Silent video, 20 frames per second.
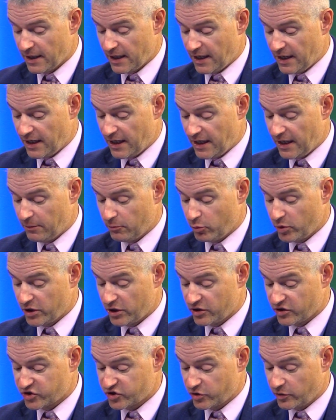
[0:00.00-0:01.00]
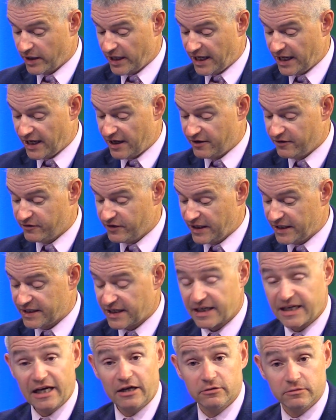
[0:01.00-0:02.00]
Um, we also have an
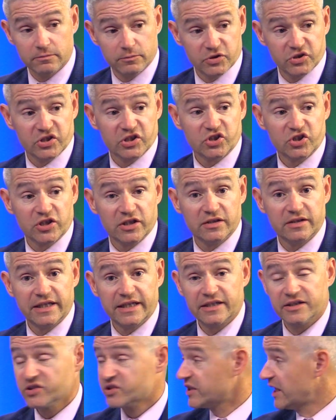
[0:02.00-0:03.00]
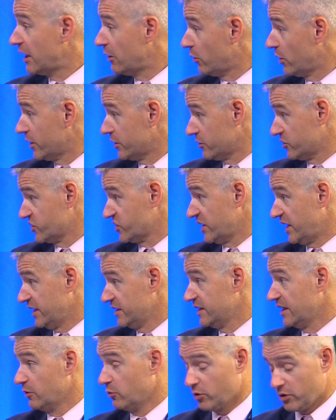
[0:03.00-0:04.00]
accountant position that is now on our sign
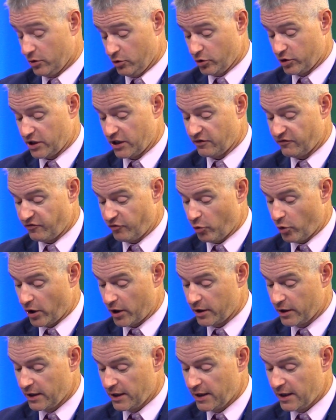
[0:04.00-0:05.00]
that mm-hmm. we're mm. looking for.